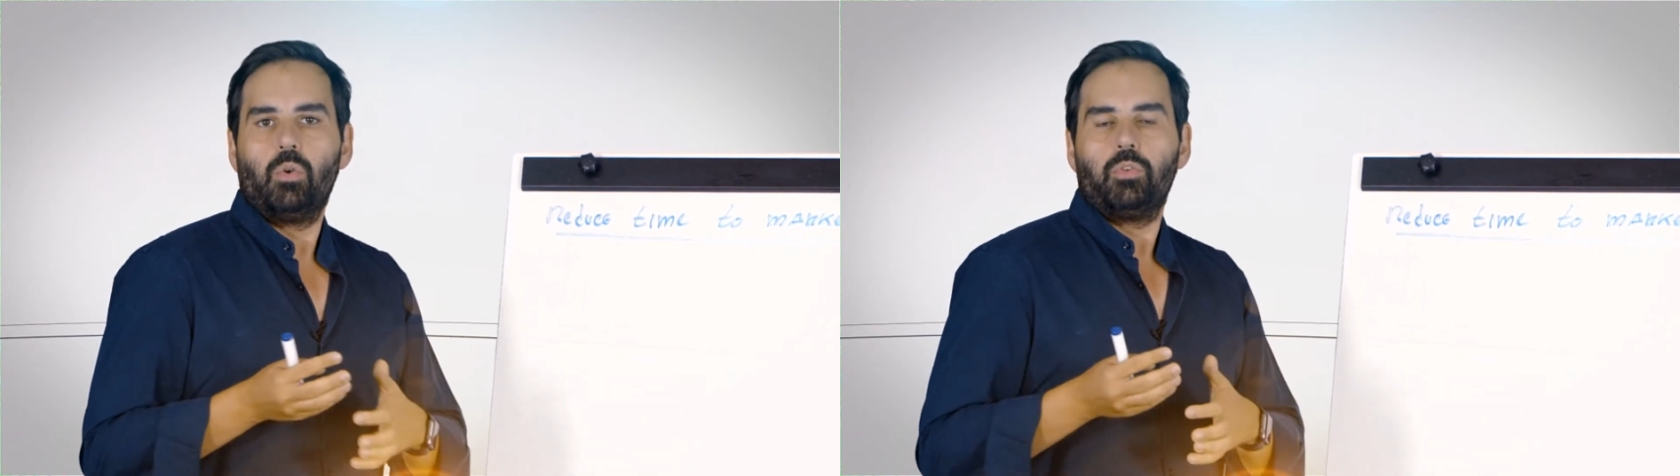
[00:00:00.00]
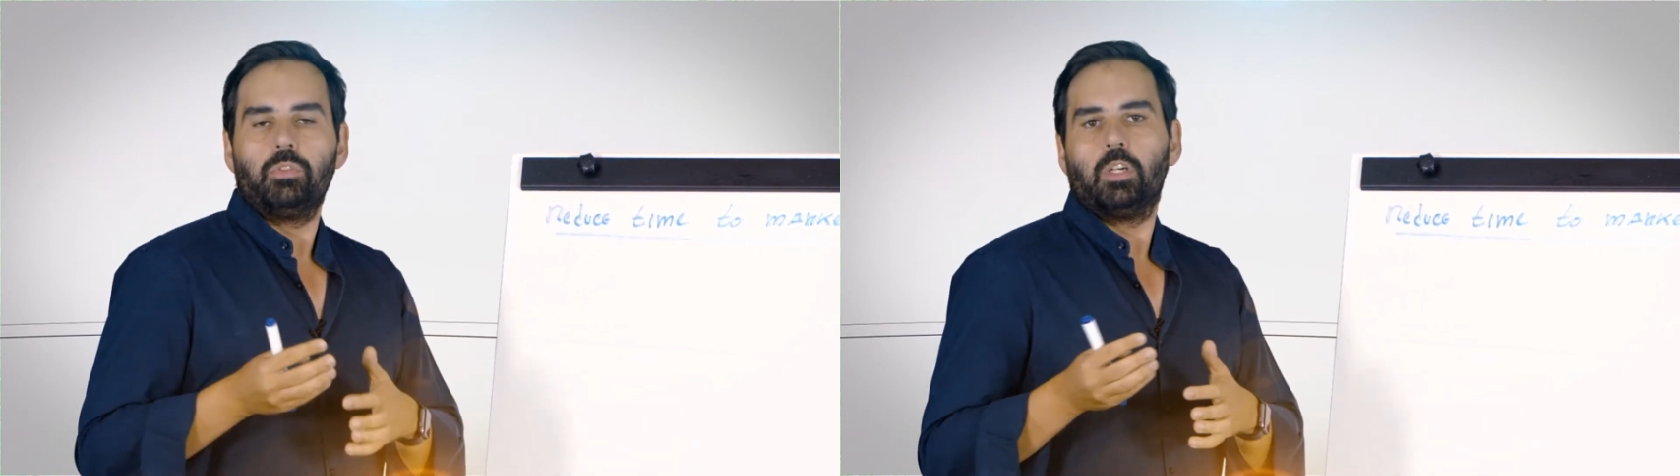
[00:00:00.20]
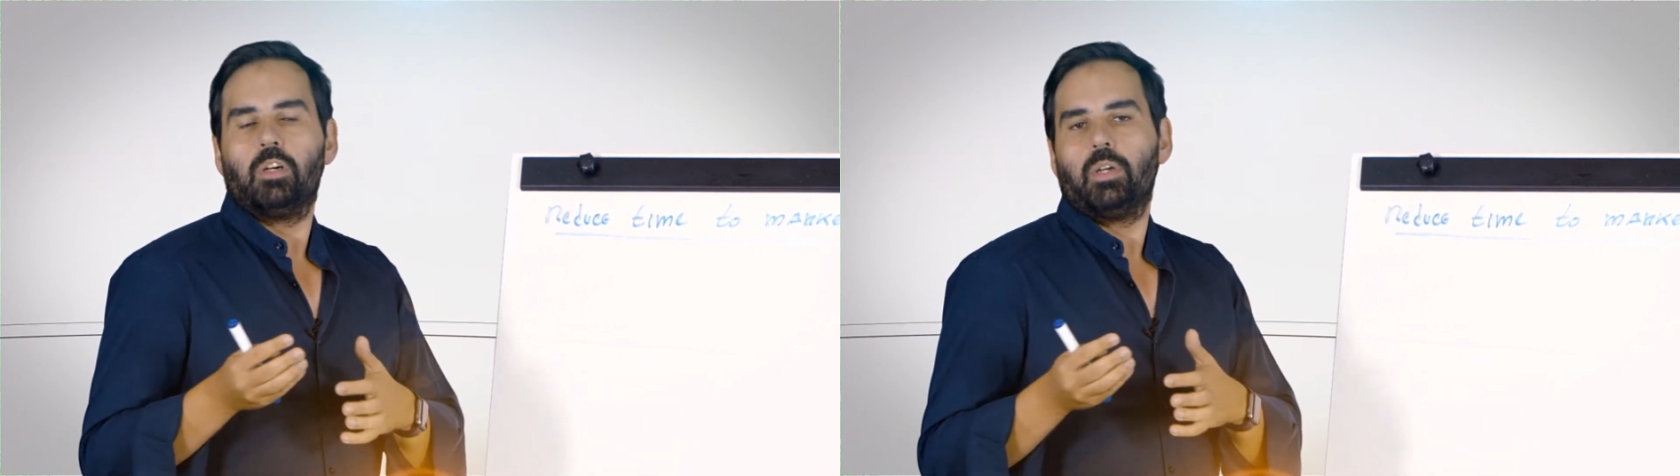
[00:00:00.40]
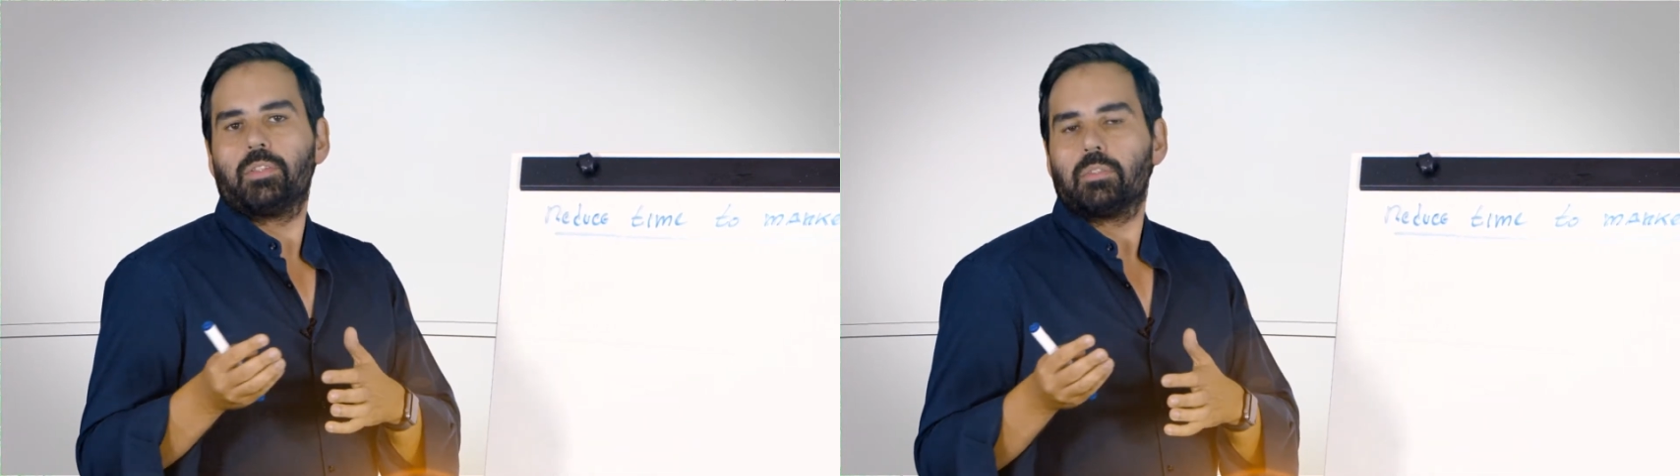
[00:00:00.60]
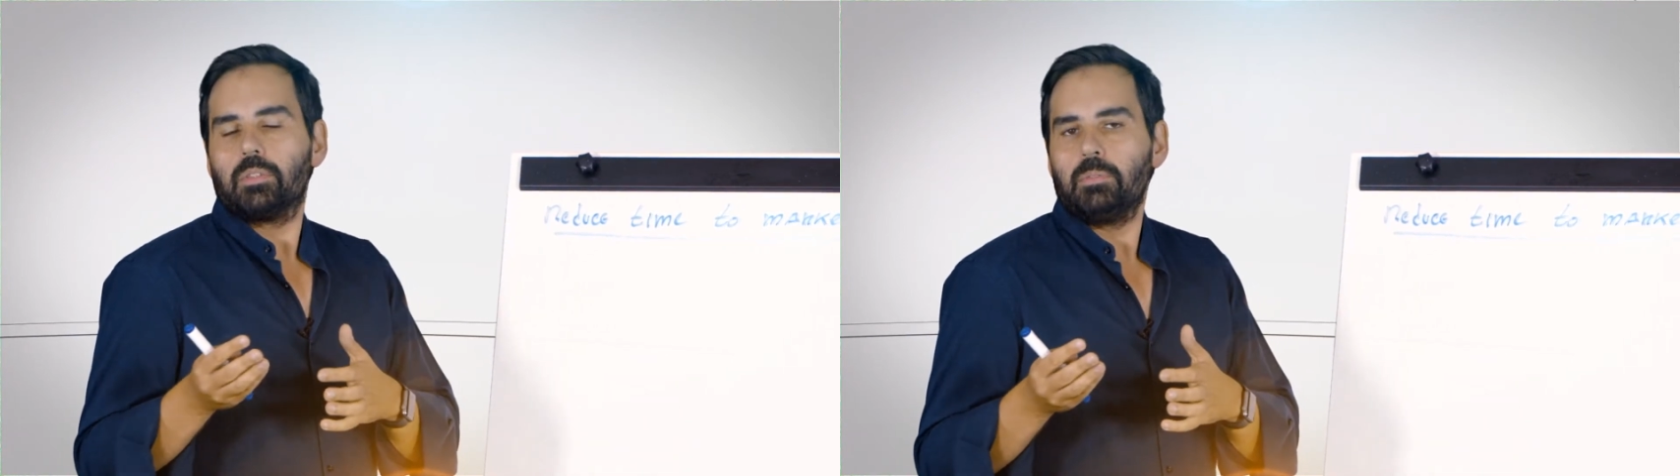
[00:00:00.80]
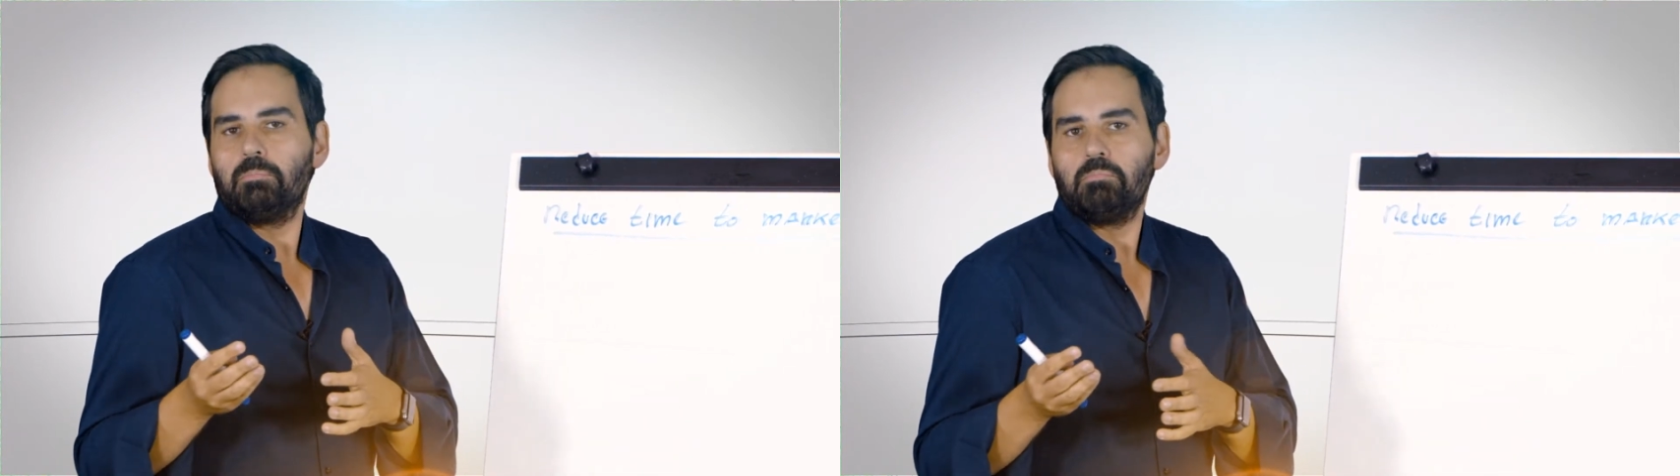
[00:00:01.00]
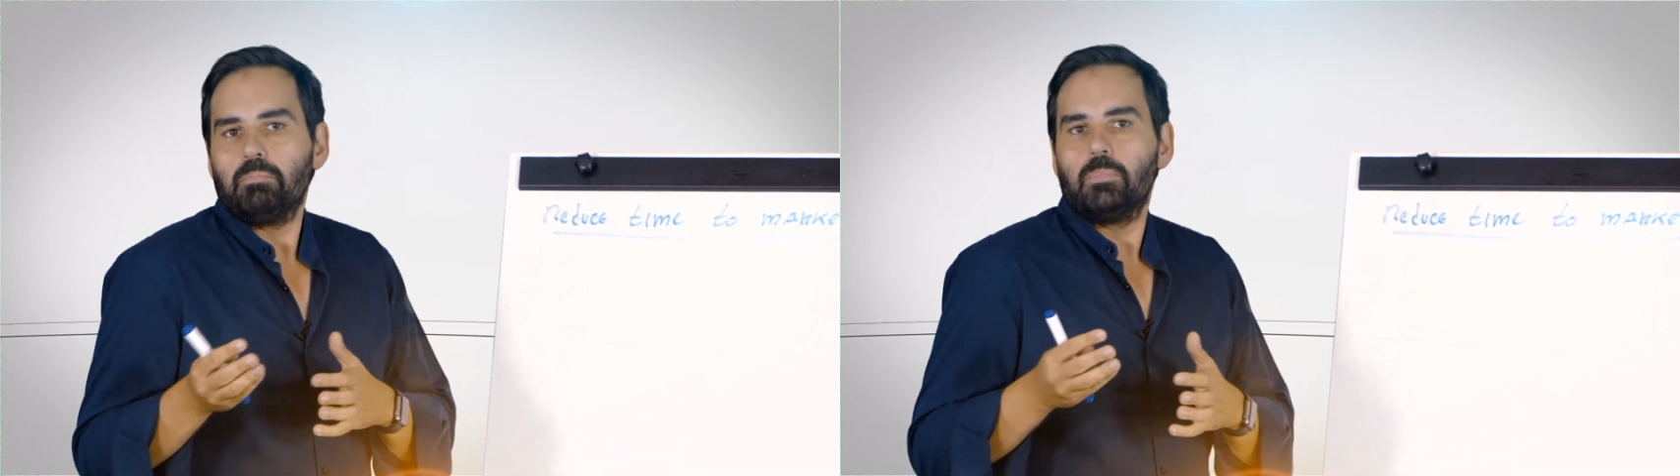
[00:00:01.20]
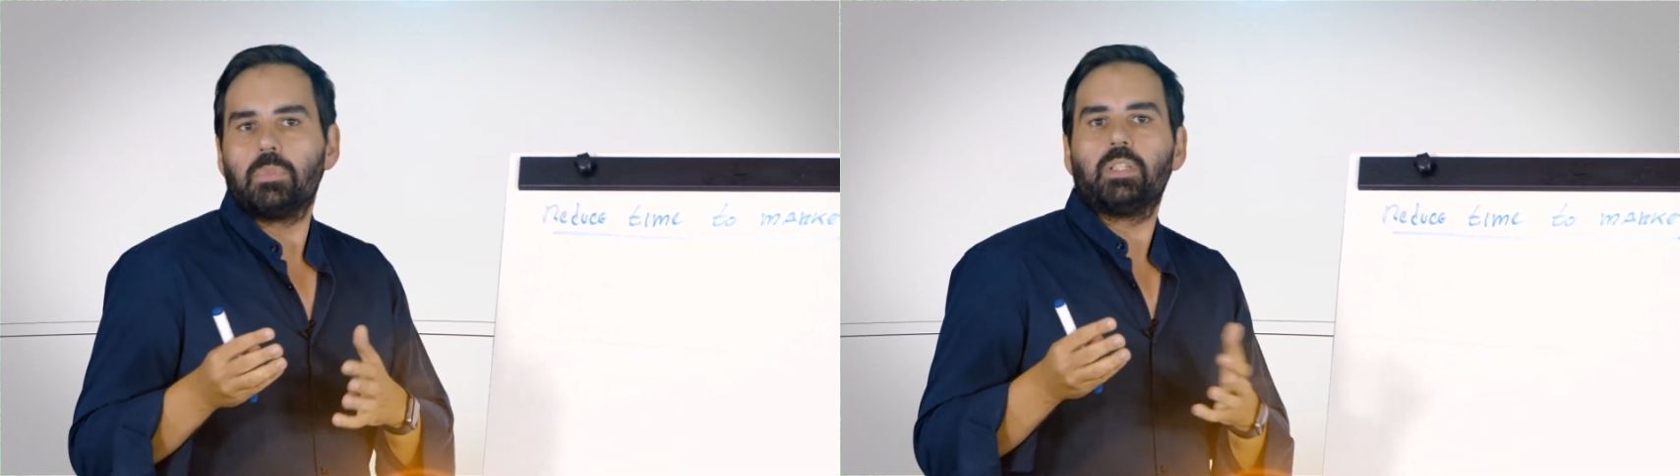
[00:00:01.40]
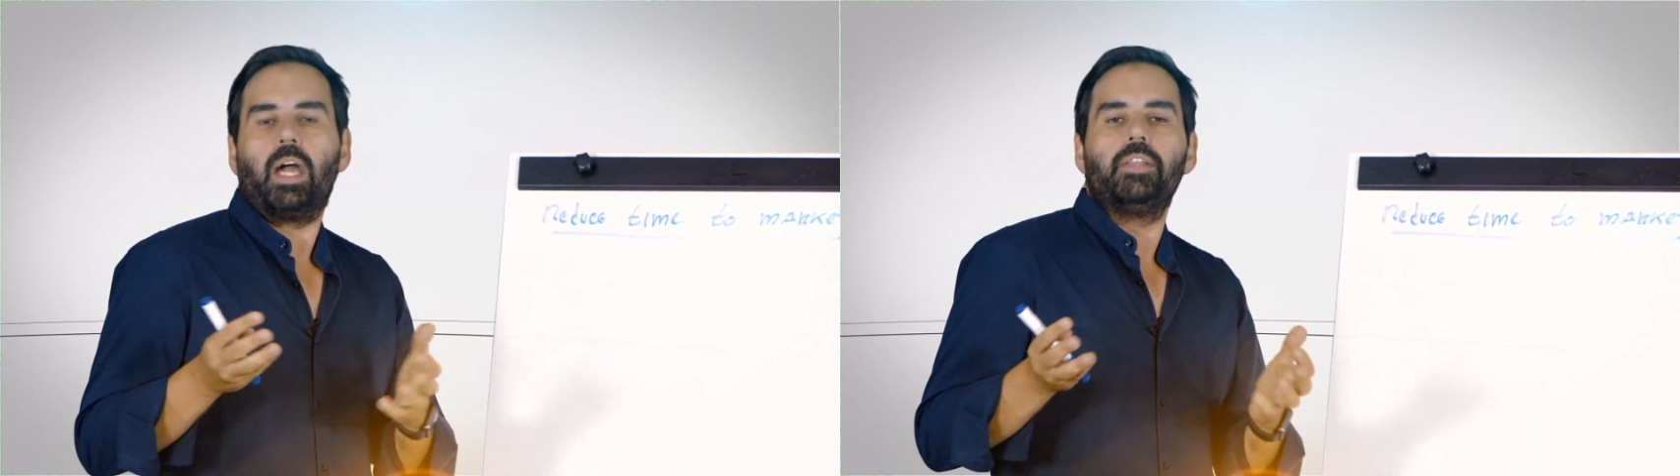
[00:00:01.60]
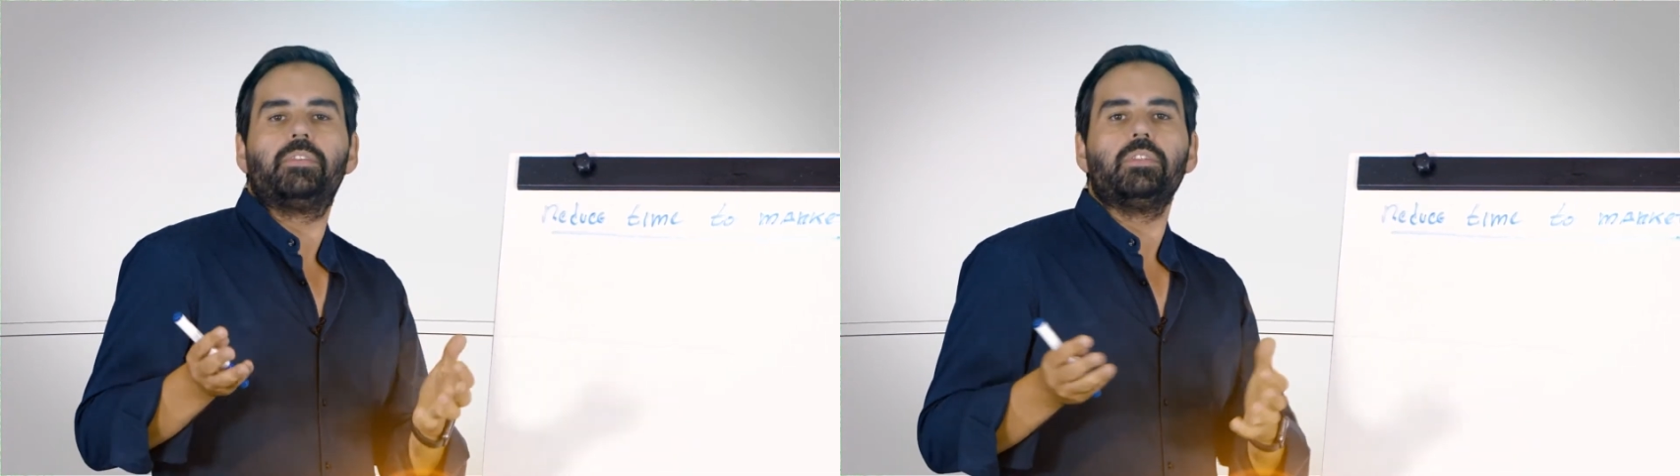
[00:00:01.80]
You know, in the
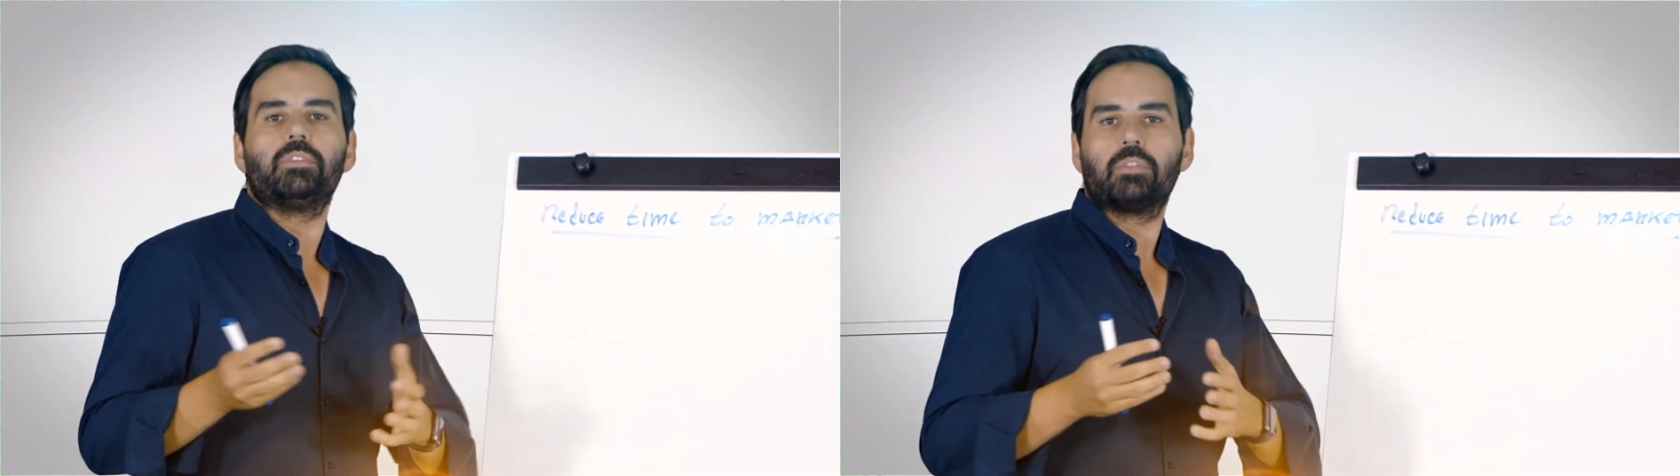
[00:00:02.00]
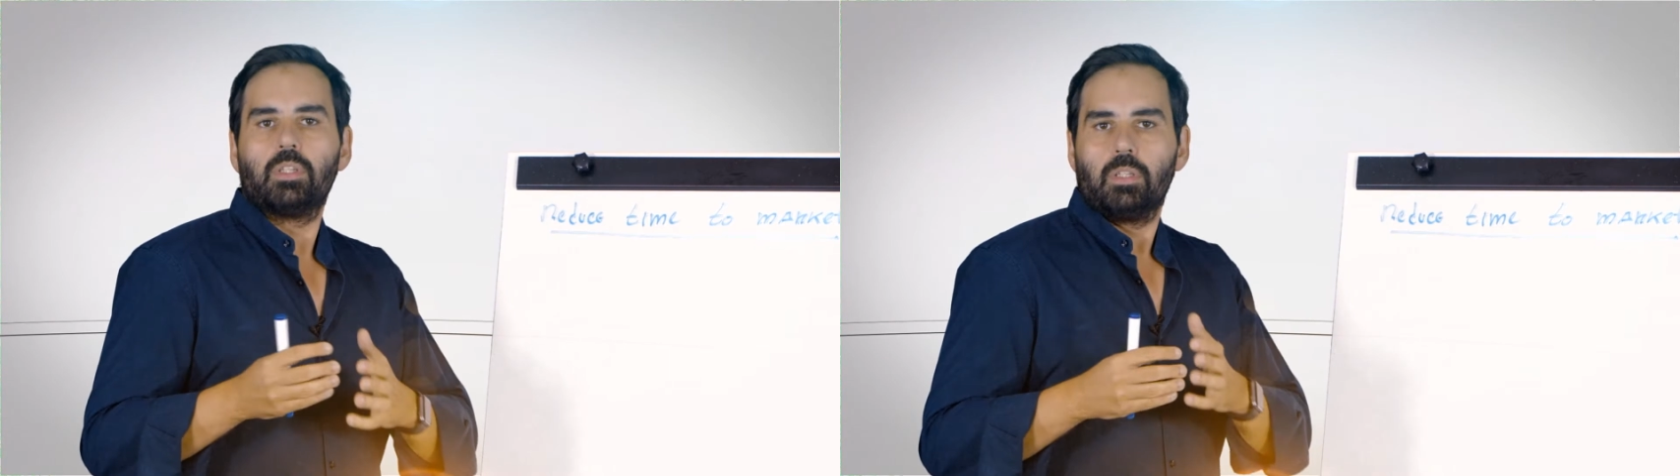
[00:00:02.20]
90s,